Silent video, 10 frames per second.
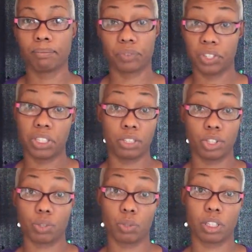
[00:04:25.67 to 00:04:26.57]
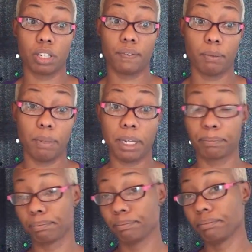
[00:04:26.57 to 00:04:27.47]
this is just what's good for me.
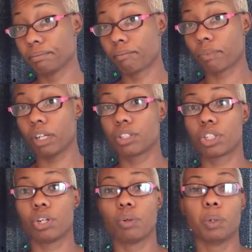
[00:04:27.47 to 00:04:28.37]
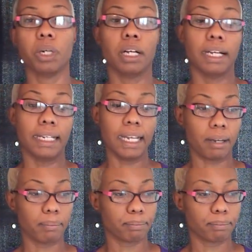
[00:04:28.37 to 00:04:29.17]
So, yeah.